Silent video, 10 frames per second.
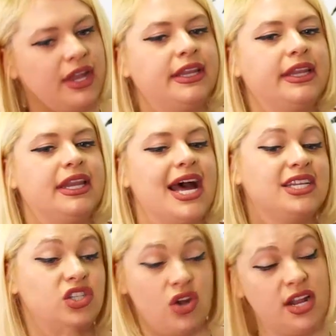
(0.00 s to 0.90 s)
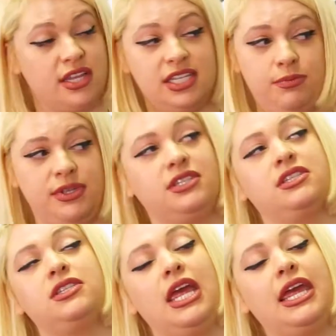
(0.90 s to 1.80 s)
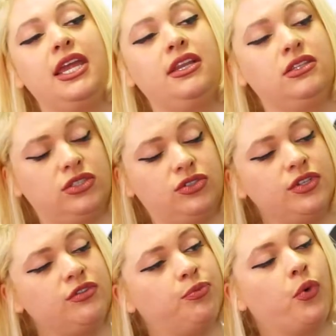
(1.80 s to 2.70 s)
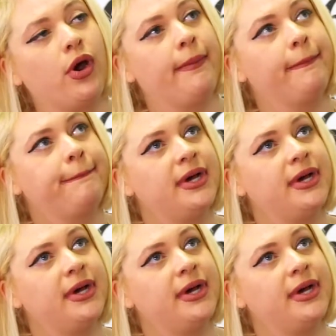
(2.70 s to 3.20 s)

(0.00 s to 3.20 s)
And I started this business in Shreveport,